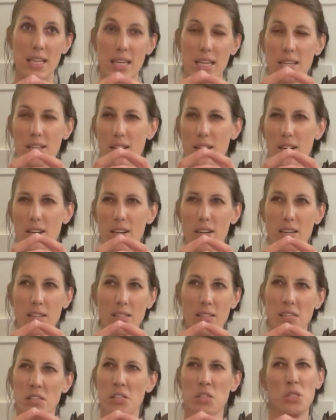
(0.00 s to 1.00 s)
either,
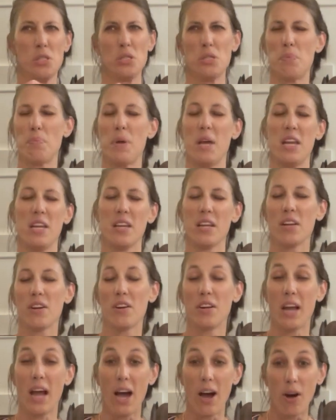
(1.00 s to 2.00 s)
depending
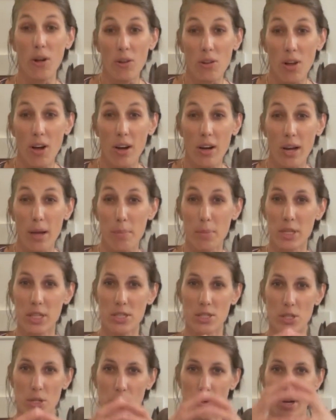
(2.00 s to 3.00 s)
on how long I'm gonna
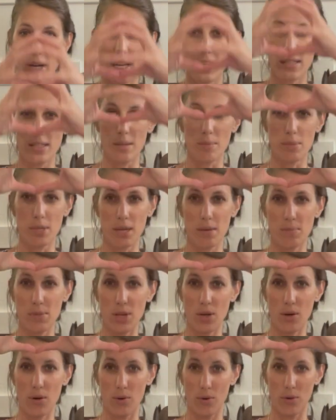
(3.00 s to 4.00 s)
do it, sometimes
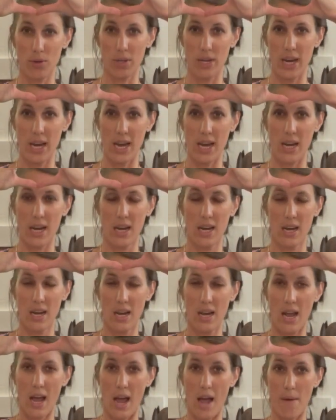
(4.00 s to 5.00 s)
I'll hold it
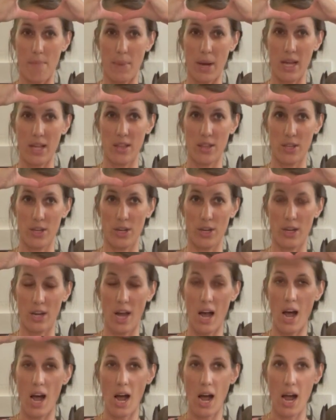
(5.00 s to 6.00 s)
at my third
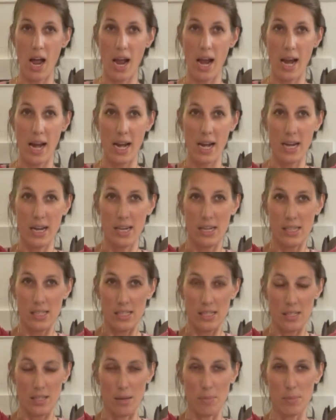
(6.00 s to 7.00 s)
eye,
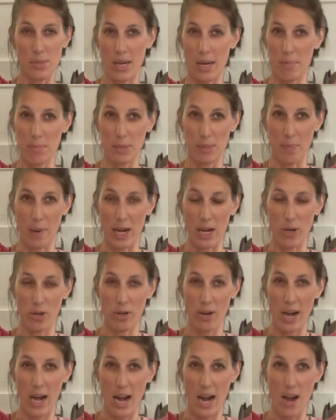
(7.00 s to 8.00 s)
sometimes my
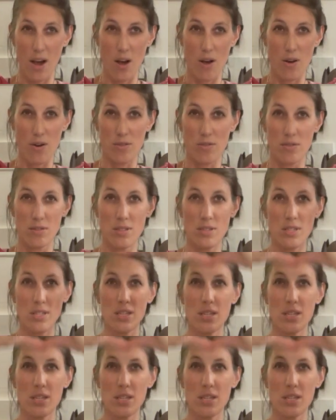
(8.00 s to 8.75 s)
crown,